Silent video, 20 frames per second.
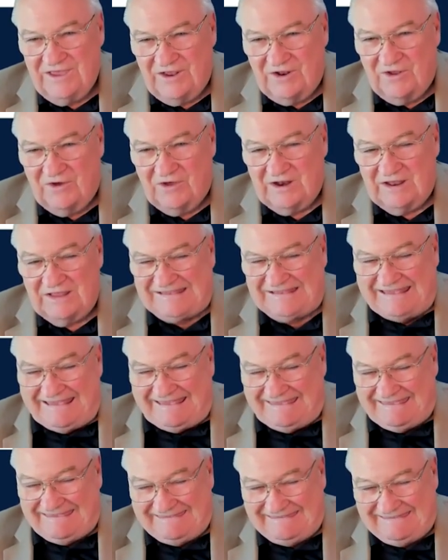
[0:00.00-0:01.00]
and
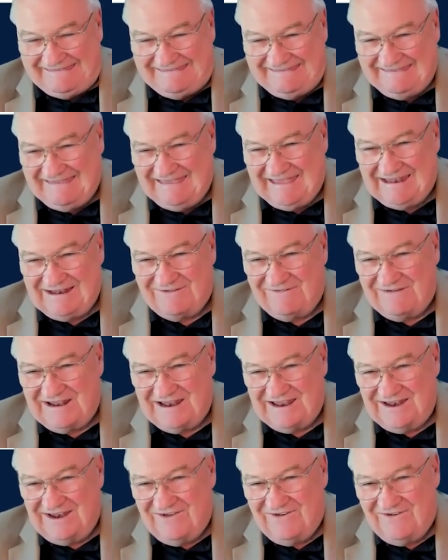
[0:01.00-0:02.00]
I don't
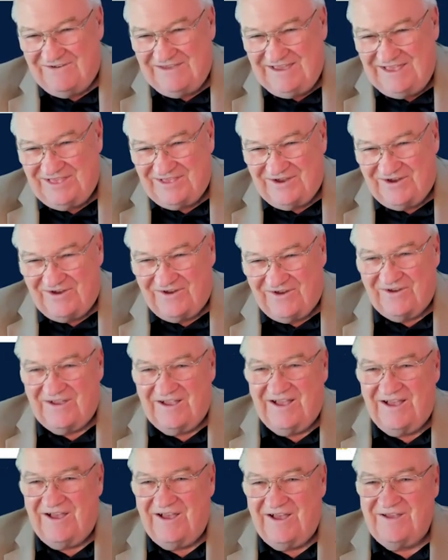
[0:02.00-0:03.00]
want to know
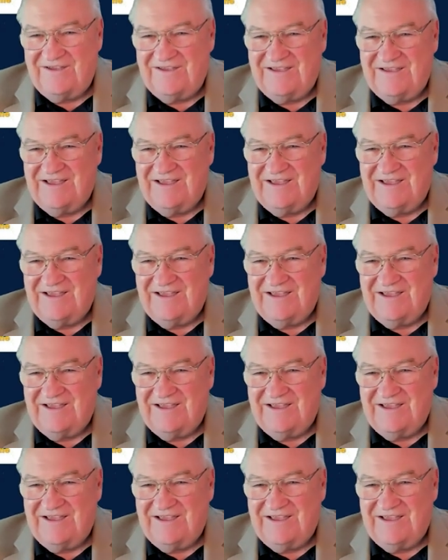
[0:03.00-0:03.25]
either.